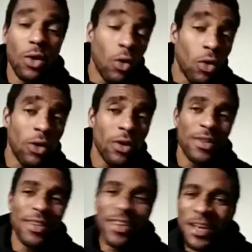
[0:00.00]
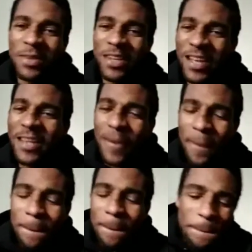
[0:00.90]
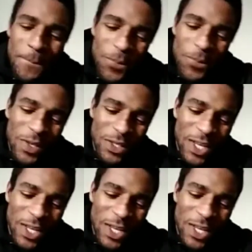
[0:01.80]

Or, you know what I mean? Like, so that's